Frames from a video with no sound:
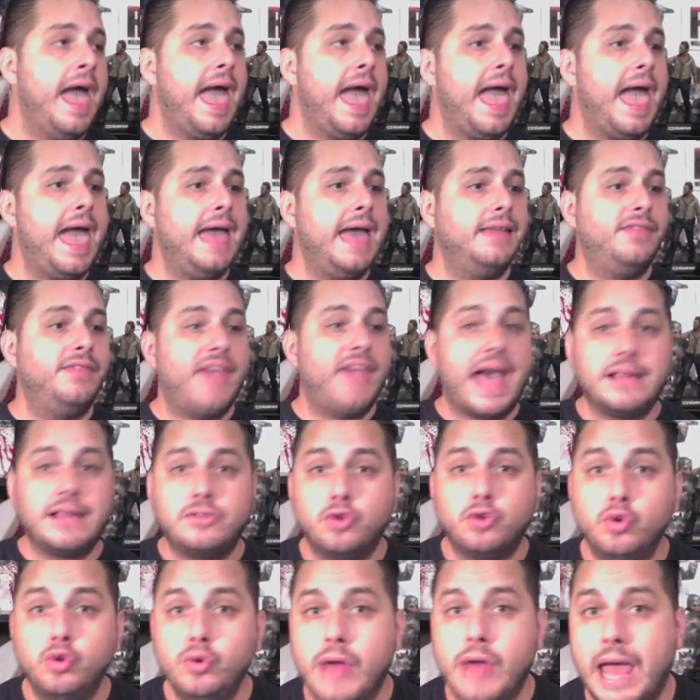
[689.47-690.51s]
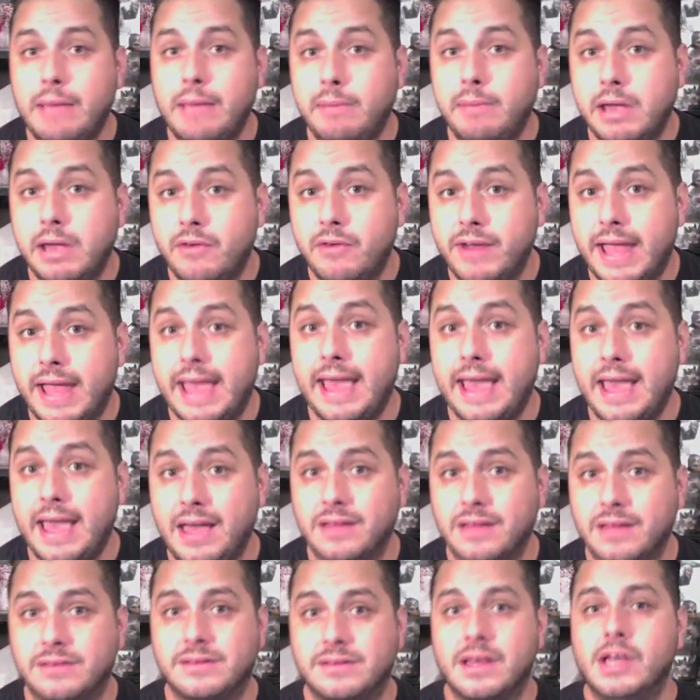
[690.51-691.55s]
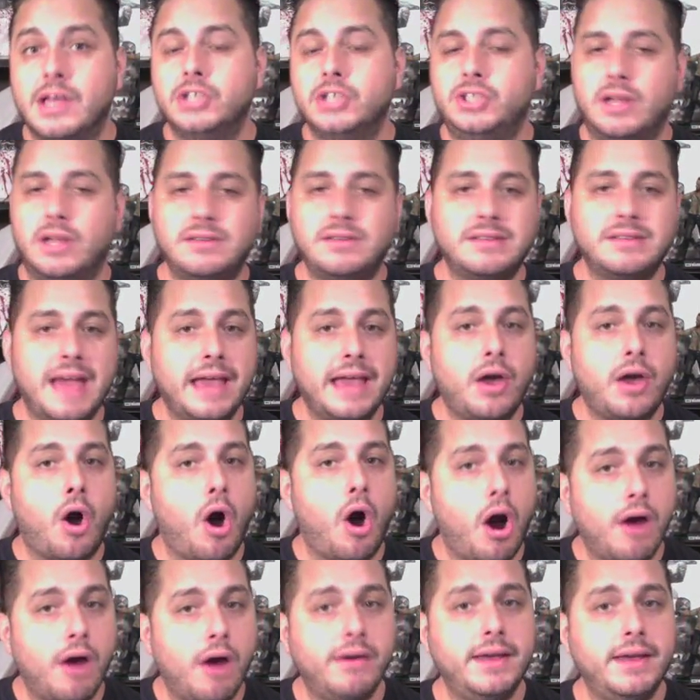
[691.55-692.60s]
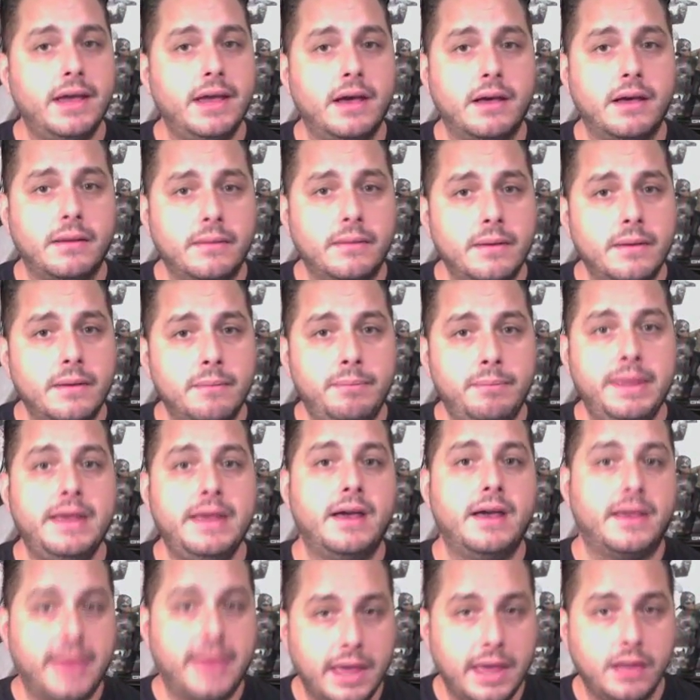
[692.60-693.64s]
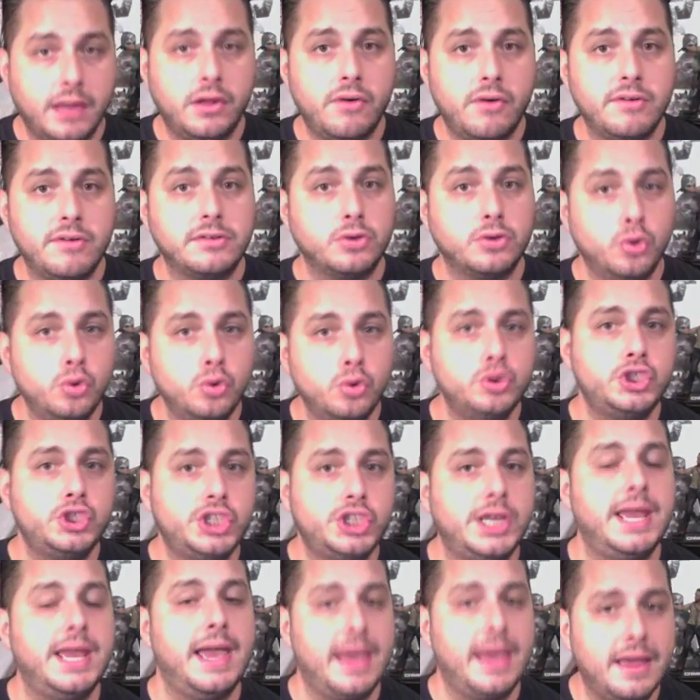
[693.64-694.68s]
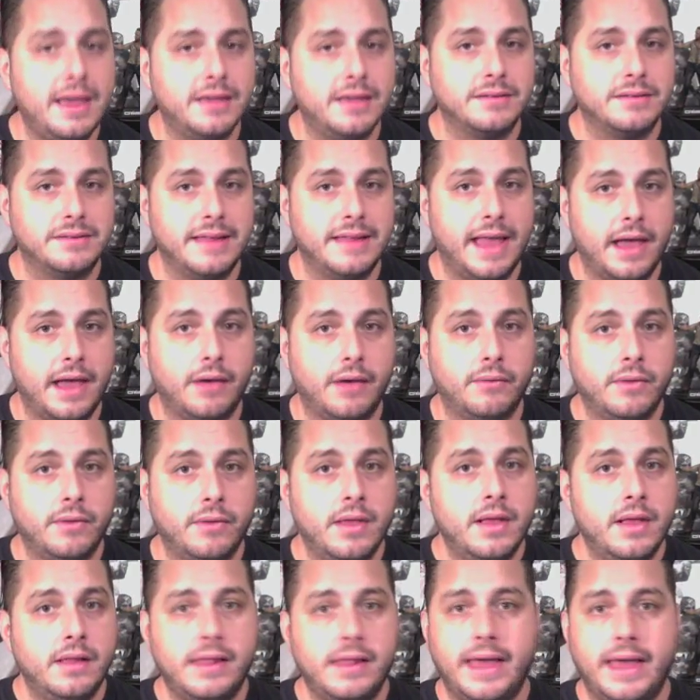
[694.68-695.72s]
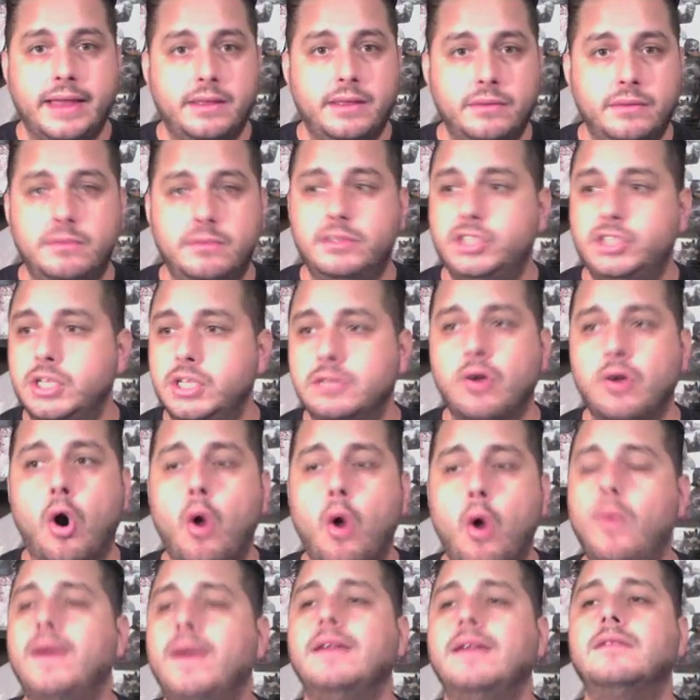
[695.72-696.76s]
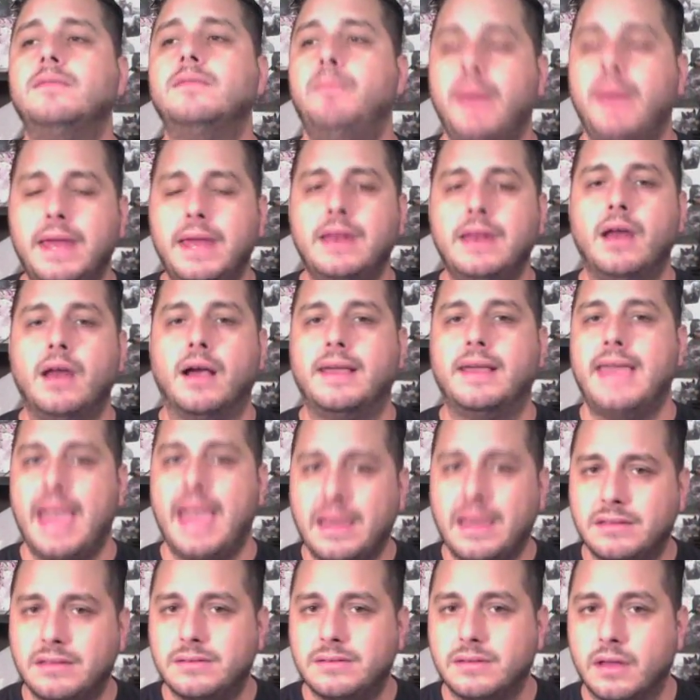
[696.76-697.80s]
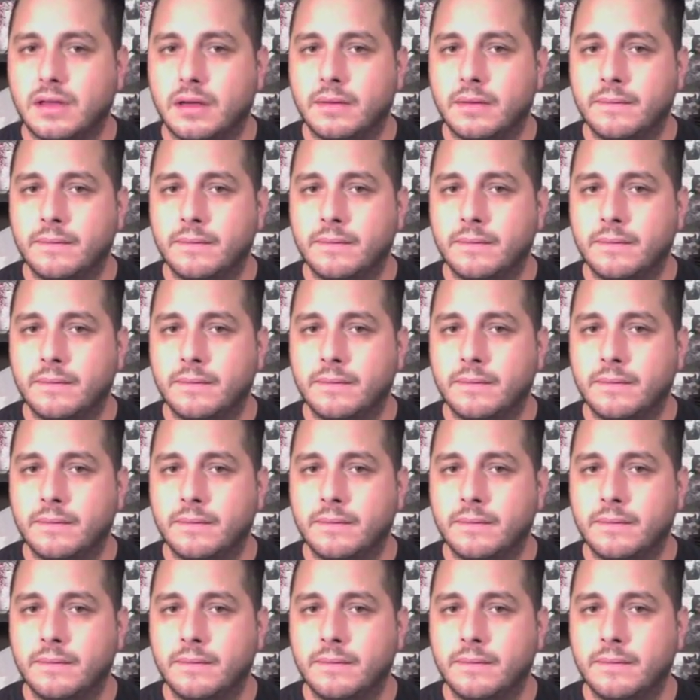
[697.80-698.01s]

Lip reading: And that's who Nymeria is. Just like Arya. Being a killer is who she is now. Like, she's always been a gangster.